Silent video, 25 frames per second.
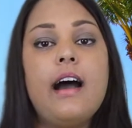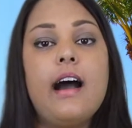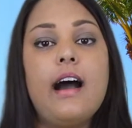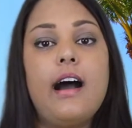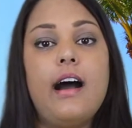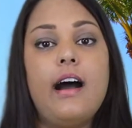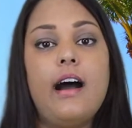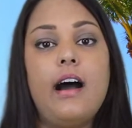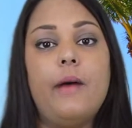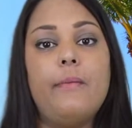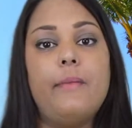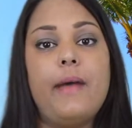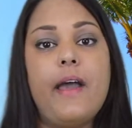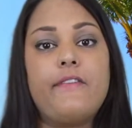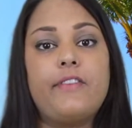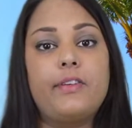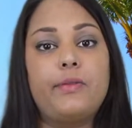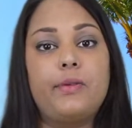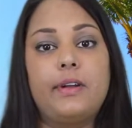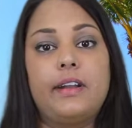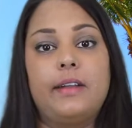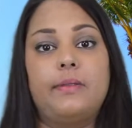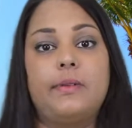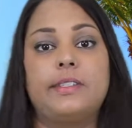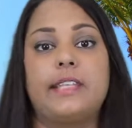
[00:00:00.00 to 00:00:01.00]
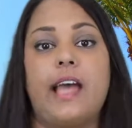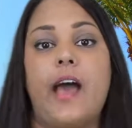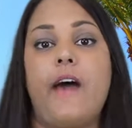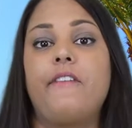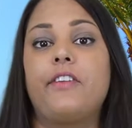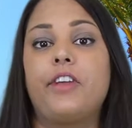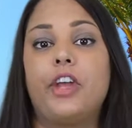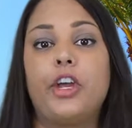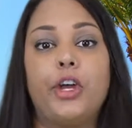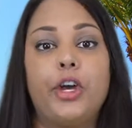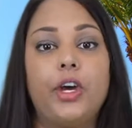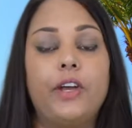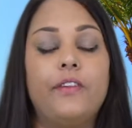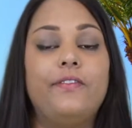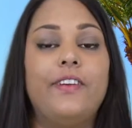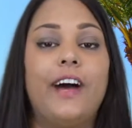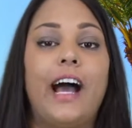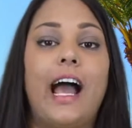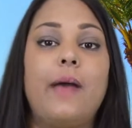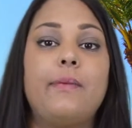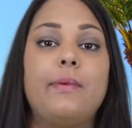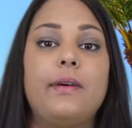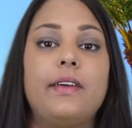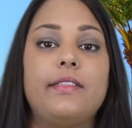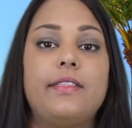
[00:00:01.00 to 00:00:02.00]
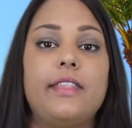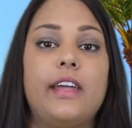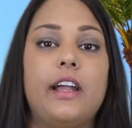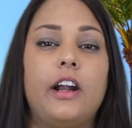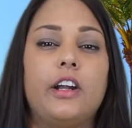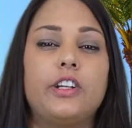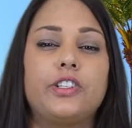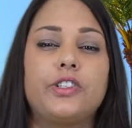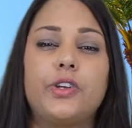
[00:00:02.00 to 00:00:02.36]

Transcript: Everyone was having a good vibe in there,